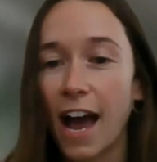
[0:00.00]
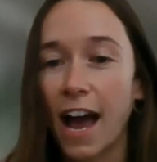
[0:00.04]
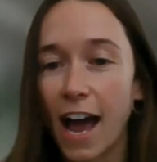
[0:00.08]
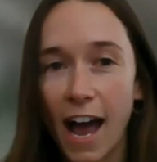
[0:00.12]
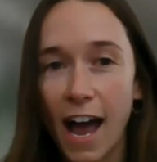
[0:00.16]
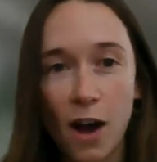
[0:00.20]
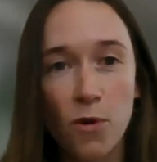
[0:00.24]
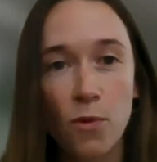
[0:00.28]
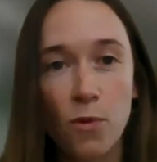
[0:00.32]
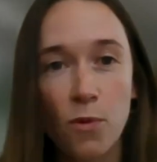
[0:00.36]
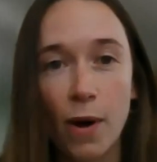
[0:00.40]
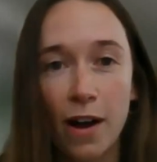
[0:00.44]

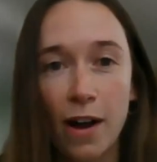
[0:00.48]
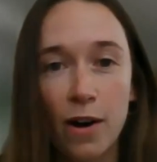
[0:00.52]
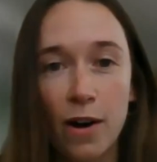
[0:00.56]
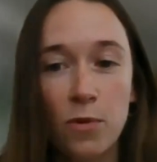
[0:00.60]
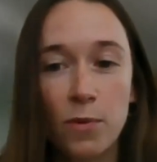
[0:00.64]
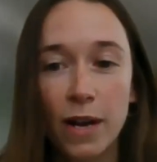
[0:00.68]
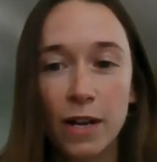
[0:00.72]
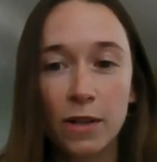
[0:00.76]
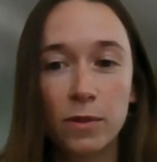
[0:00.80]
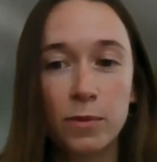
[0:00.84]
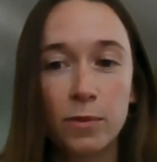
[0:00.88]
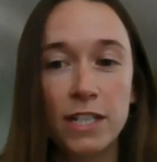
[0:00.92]
how
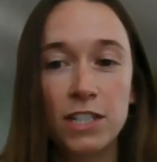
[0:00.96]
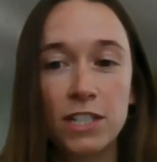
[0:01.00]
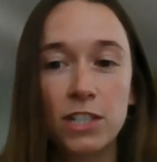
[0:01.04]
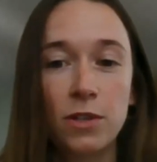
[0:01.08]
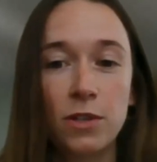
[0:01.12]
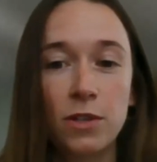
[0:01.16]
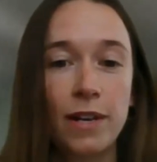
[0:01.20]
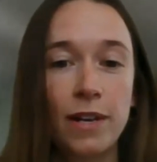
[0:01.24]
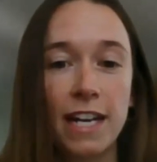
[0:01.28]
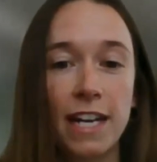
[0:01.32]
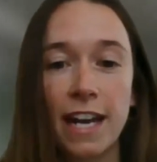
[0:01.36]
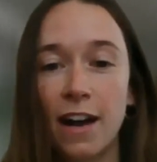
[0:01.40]
well we're
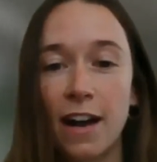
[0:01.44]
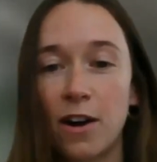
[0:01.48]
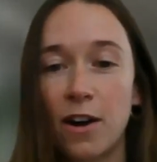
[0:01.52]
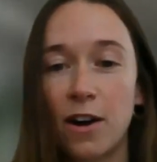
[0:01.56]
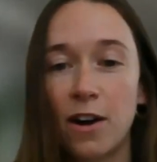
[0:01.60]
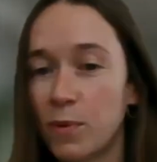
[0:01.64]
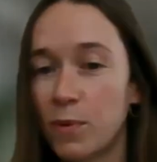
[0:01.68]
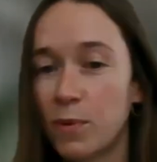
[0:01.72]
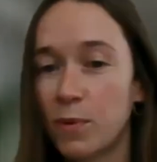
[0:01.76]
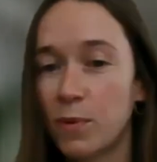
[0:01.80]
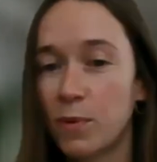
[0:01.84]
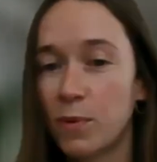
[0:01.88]
doing, how
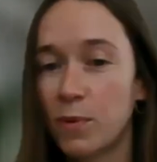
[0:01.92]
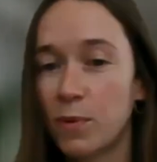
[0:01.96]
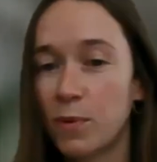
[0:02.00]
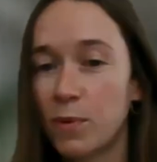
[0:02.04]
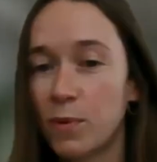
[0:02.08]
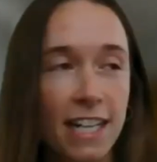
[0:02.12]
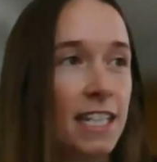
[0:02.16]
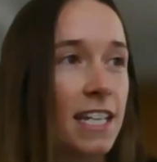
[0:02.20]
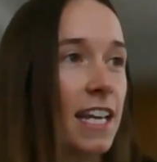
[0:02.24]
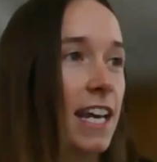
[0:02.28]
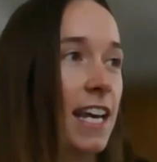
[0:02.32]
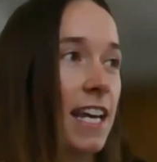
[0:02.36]
well
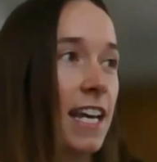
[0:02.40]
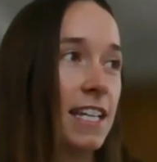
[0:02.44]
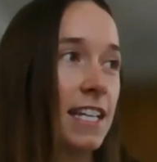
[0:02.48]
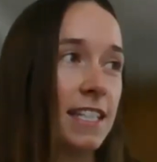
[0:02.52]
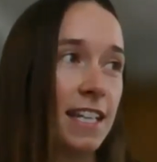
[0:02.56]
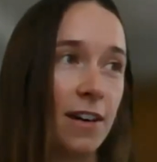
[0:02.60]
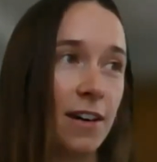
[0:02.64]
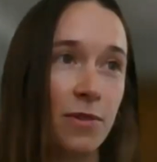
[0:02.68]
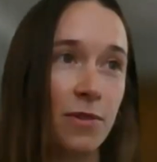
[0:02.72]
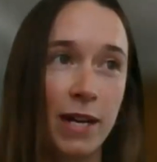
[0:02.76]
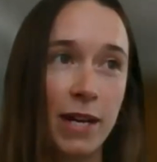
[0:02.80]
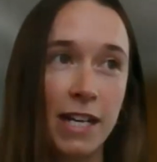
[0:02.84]
connected it
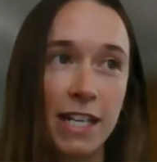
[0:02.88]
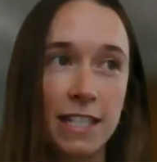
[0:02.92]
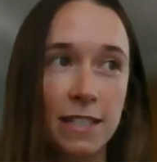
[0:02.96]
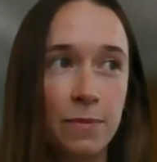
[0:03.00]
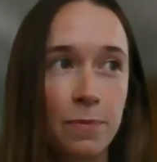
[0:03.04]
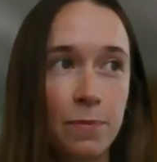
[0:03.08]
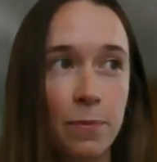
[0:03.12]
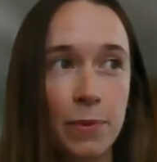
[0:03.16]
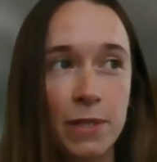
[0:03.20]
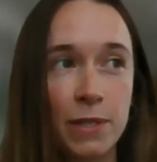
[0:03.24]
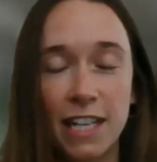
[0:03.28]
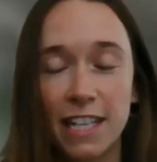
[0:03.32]
is, how well
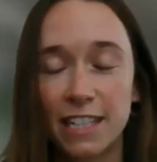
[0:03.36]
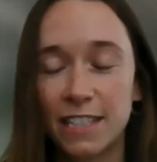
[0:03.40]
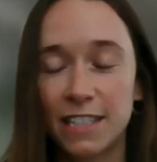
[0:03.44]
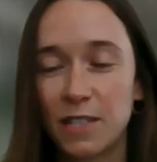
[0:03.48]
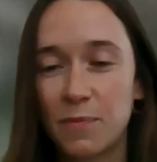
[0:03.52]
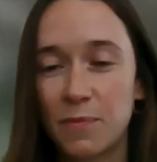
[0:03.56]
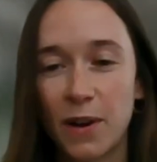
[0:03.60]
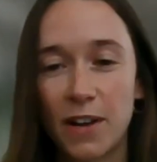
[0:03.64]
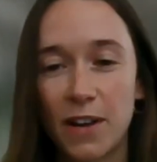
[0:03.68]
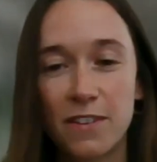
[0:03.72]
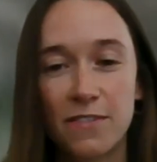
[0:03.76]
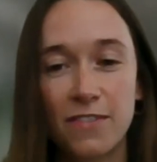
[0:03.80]
it's
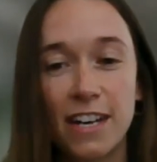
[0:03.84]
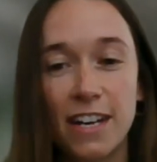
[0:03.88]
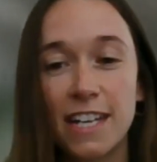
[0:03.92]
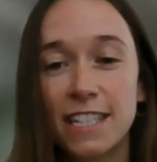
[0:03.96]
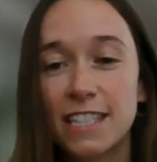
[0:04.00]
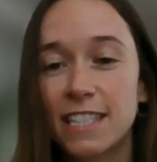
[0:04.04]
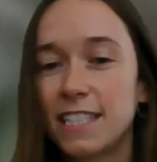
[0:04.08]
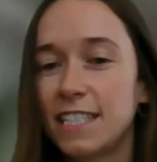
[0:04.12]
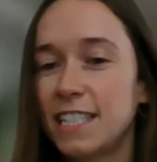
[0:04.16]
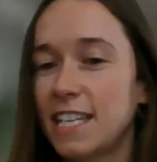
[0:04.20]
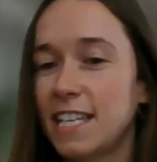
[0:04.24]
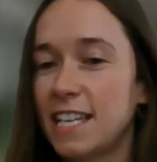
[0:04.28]
protecting
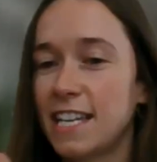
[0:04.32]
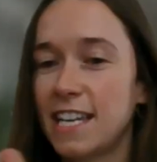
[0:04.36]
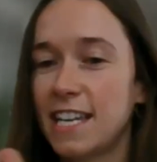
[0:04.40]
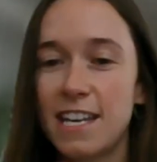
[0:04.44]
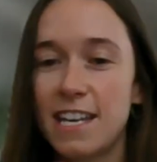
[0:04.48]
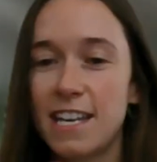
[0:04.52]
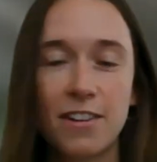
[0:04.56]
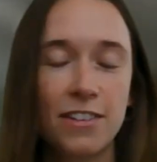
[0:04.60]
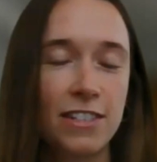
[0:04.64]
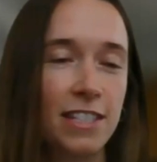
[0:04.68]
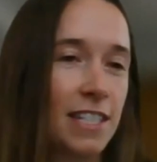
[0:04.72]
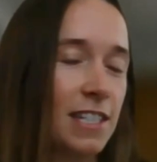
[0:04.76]

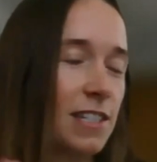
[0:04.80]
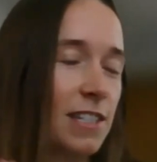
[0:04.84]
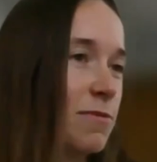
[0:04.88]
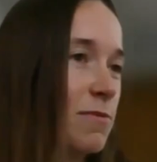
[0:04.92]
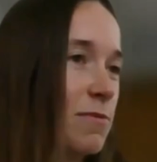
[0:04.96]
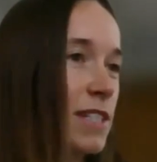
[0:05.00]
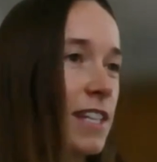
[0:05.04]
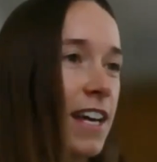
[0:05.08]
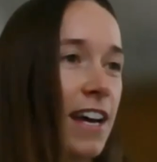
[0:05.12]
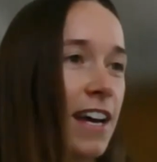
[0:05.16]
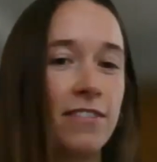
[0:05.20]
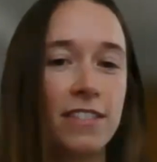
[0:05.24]
biodiversity,
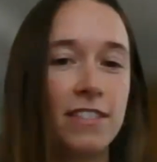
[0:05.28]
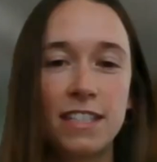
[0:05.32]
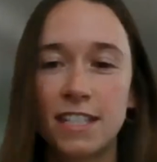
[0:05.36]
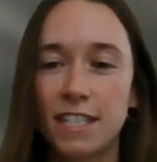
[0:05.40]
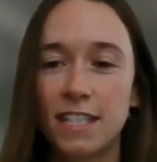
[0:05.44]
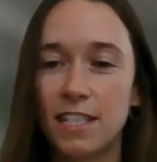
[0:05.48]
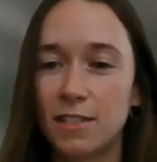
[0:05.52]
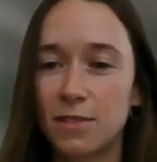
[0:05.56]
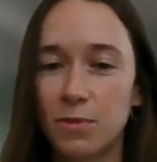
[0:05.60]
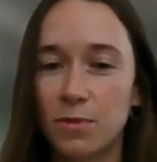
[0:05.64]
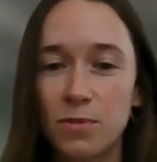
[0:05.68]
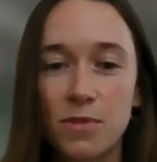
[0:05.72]
ecosystem
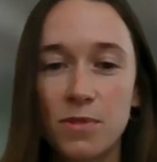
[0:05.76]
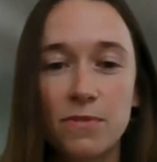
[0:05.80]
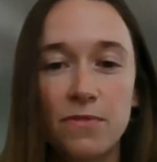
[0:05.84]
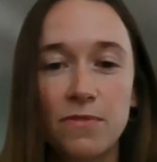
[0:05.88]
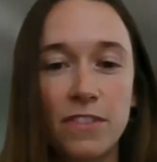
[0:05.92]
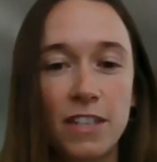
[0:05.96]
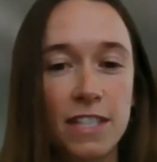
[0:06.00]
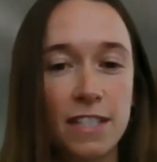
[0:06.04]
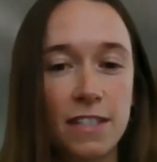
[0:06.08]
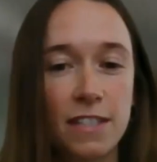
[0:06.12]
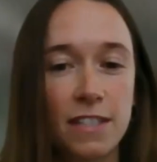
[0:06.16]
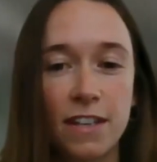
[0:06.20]
services,
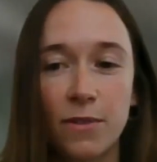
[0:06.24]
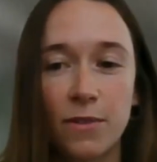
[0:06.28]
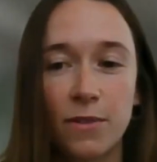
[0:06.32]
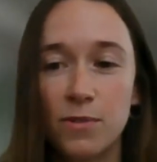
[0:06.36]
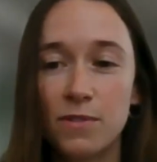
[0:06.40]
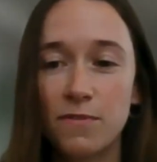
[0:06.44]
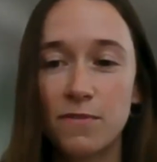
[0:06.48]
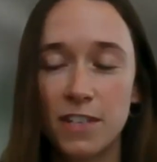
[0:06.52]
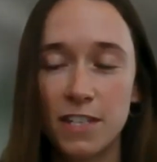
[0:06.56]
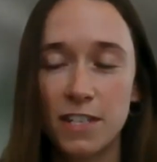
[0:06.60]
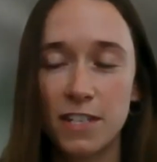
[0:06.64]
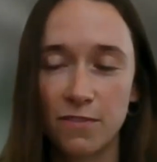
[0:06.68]

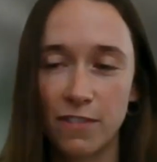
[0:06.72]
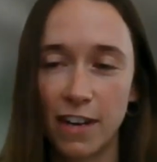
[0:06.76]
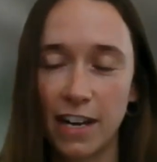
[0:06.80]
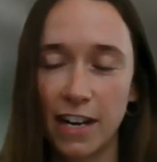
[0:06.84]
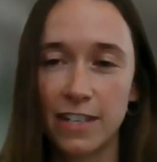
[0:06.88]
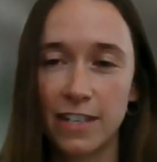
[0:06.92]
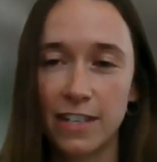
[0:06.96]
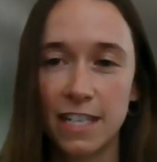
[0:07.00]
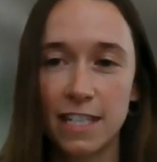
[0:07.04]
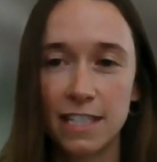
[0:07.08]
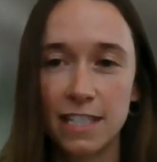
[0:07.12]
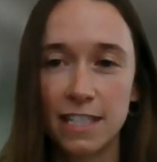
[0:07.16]
all of these
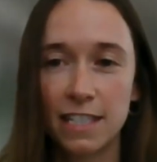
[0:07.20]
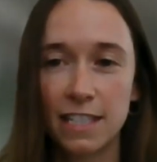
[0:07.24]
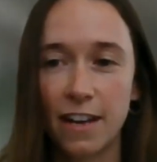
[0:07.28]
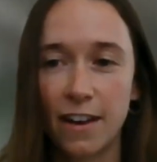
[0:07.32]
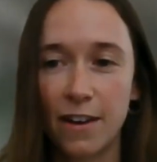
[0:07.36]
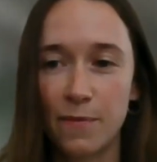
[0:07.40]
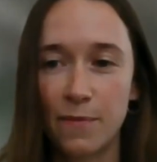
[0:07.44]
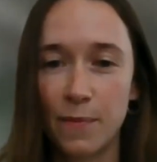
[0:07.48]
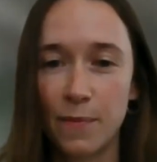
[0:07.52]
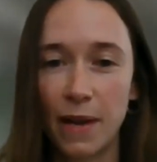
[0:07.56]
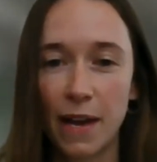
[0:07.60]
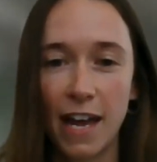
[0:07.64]
various
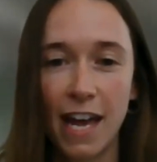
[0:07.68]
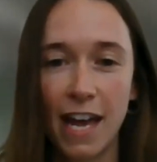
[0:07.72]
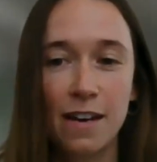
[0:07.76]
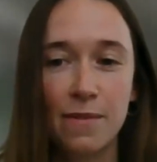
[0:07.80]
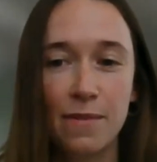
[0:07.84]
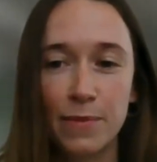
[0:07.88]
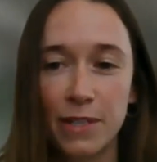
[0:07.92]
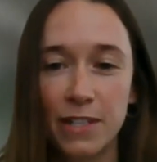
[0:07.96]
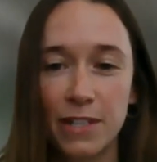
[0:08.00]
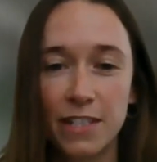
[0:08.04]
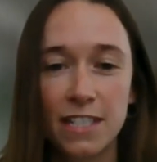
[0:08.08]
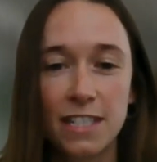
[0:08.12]

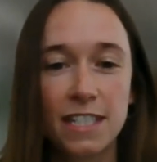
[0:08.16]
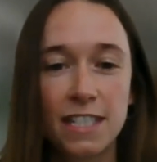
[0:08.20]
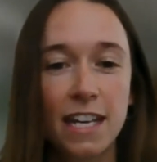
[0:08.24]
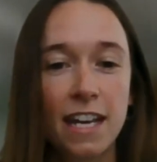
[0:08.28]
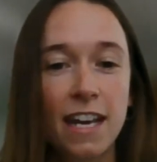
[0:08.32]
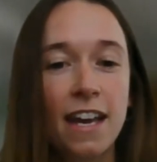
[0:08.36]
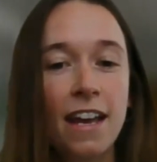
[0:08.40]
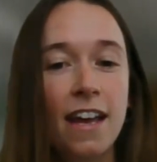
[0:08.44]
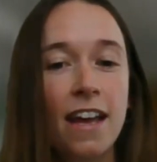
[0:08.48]
elements.